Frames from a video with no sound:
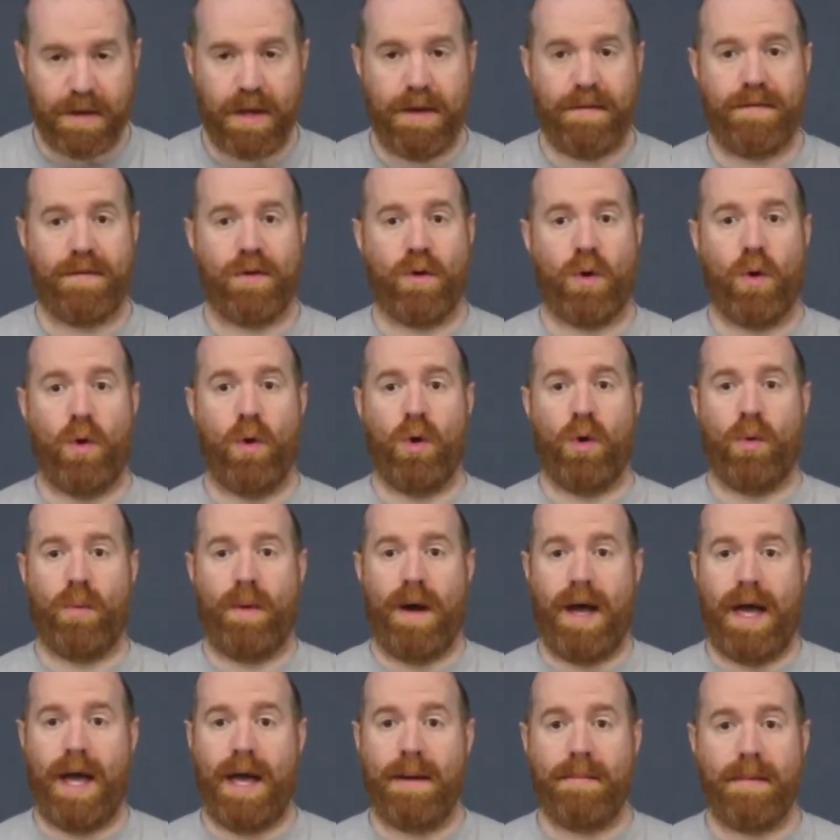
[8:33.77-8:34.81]
If you're going
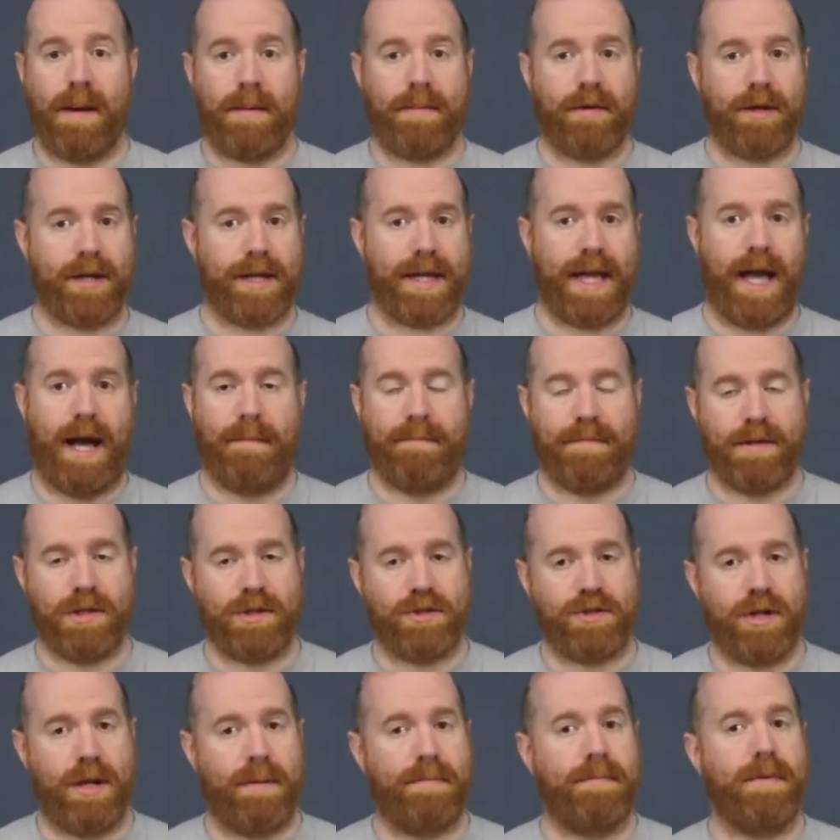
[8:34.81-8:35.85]
away, maybe on a camping
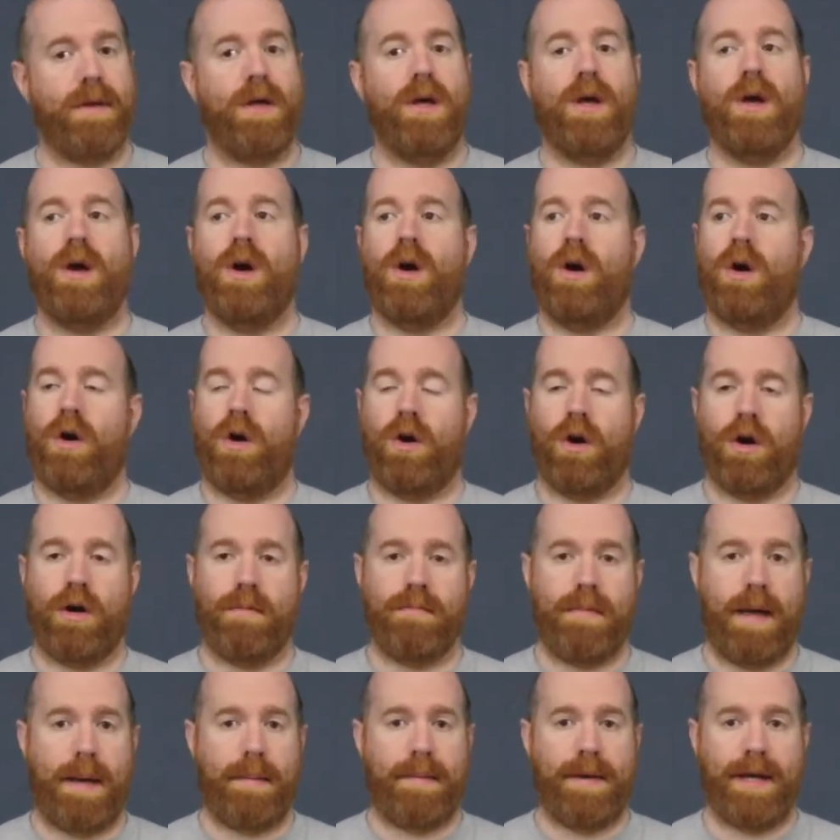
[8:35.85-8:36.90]
trip, or
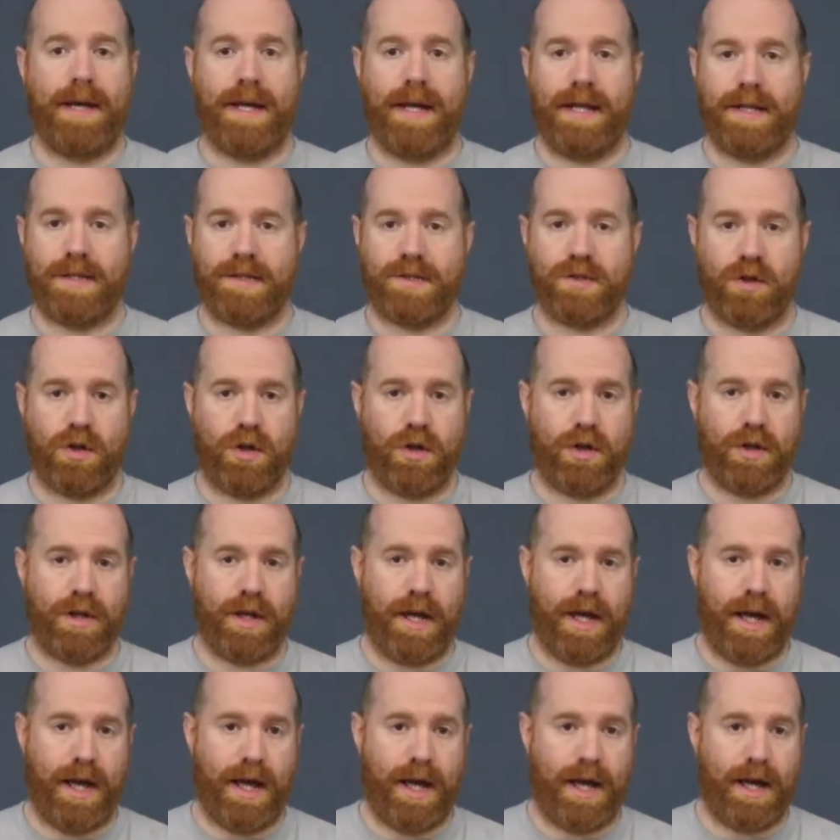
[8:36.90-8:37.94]
maybe it's on
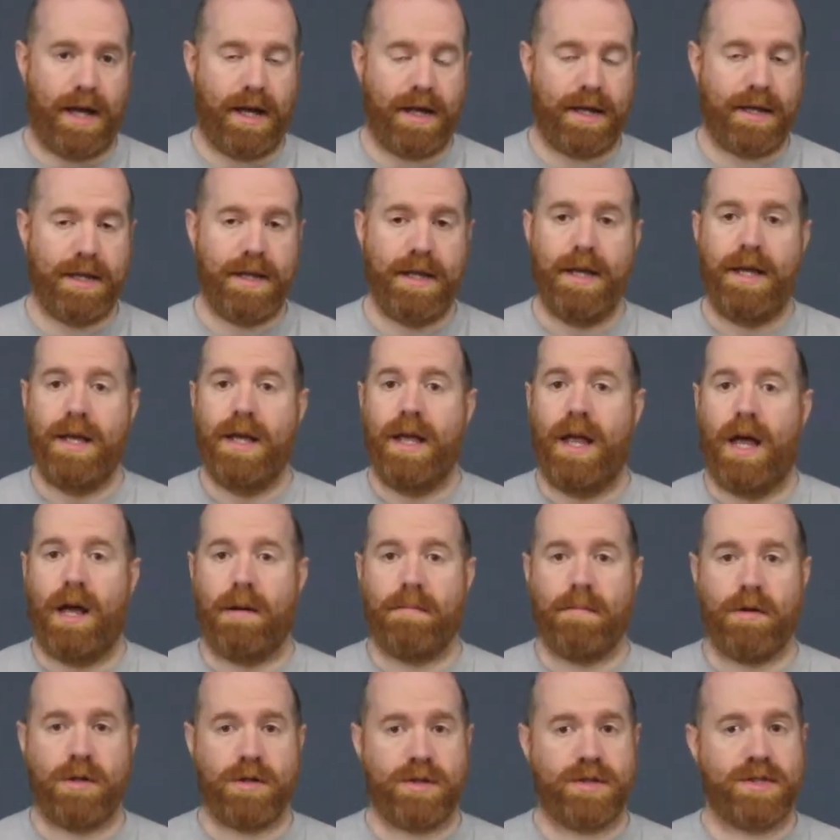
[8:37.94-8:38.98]
an
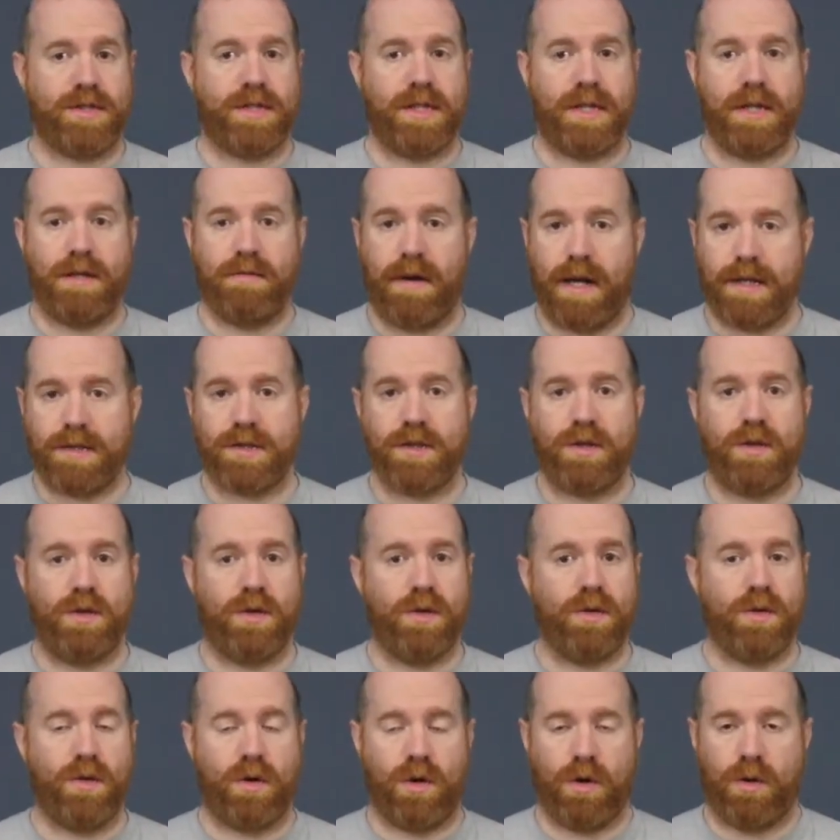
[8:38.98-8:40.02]
emergency
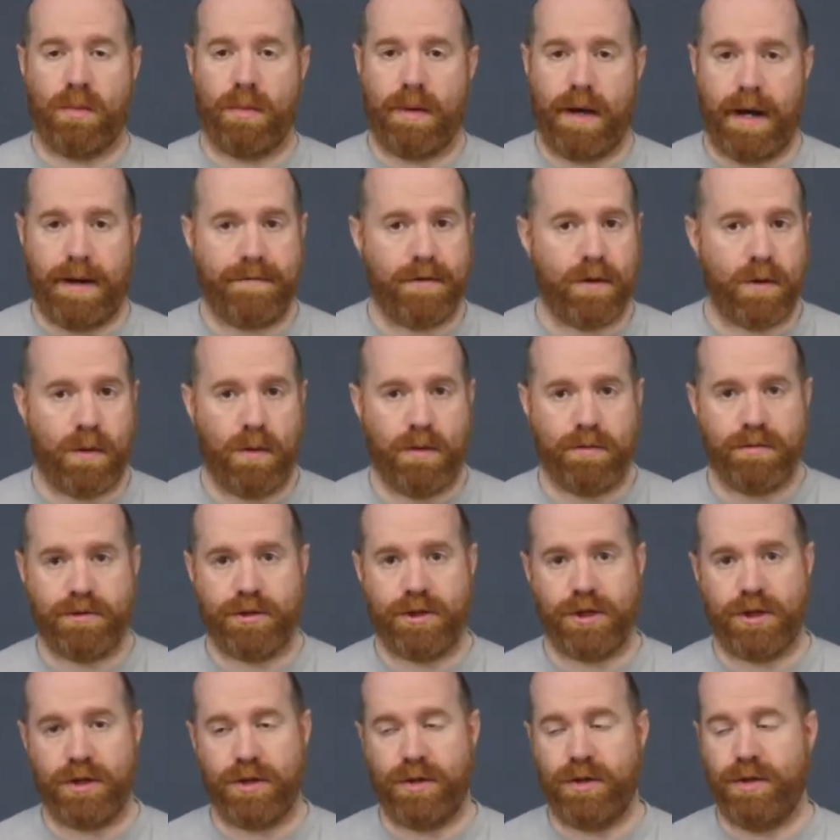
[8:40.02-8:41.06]
rescue or whatever you're going to
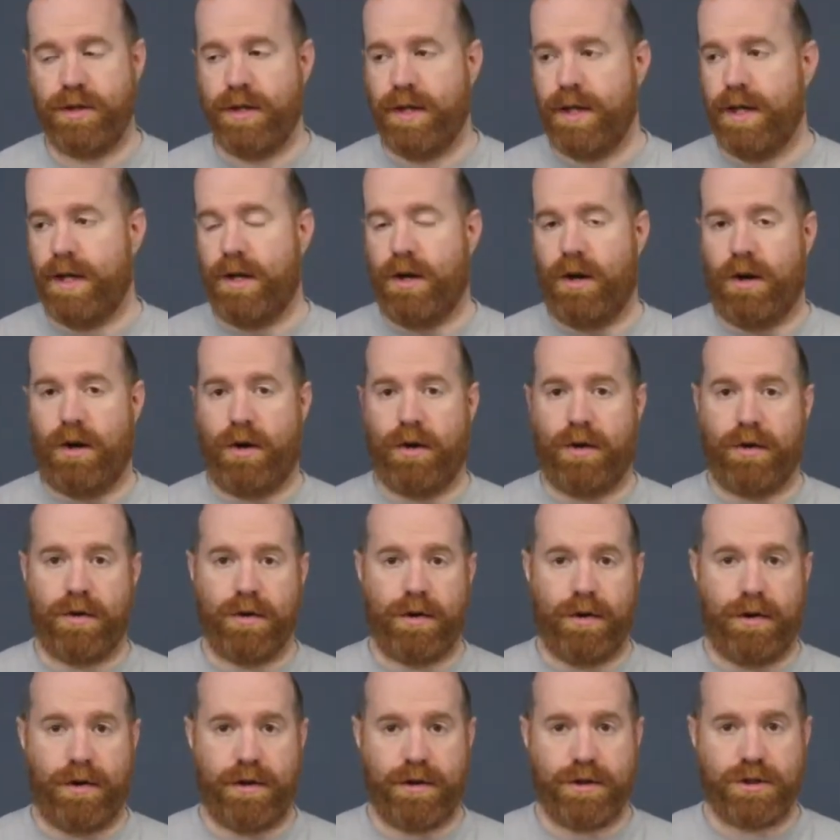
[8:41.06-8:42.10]
do, or
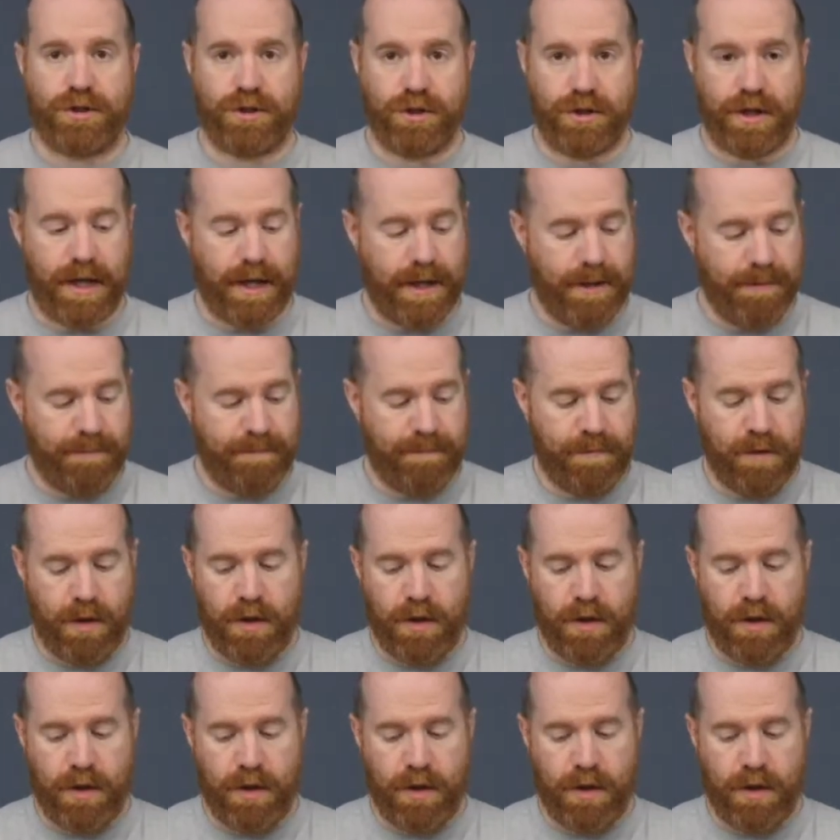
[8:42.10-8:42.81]
on a duty,